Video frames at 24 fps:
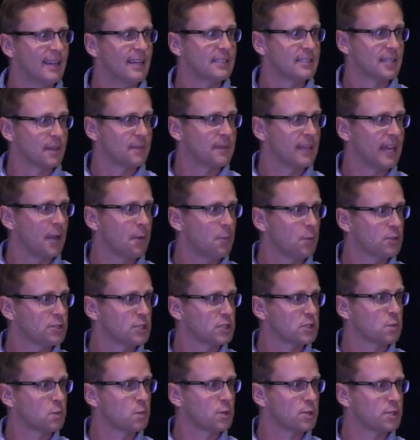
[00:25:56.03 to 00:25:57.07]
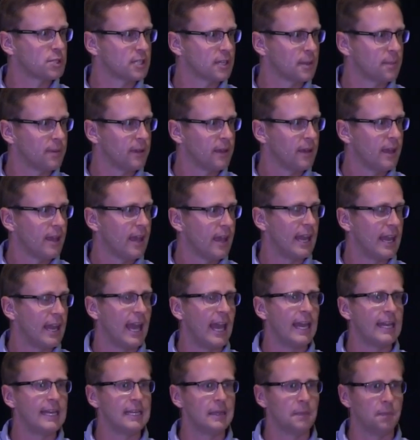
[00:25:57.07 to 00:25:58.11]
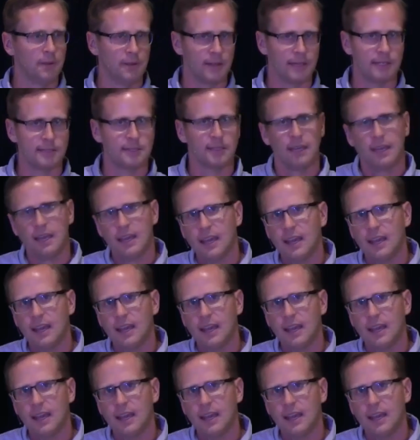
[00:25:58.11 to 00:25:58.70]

Someday we'll just worship at any place.